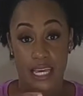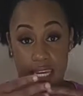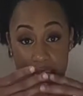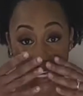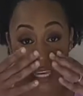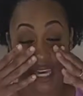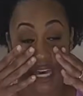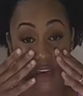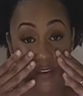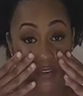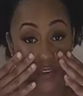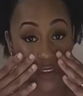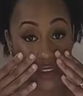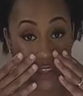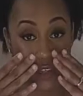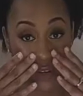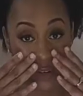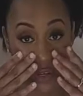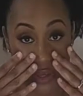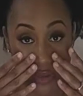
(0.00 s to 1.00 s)
and it
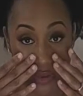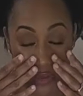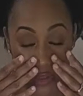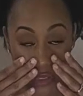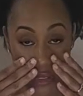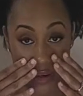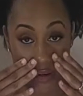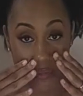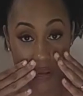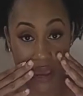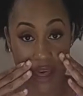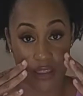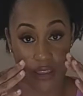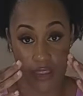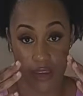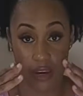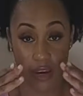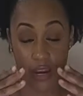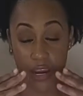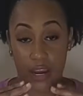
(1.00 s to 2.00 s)
covered their nose and their mouth
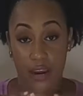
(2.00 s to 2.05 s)
and their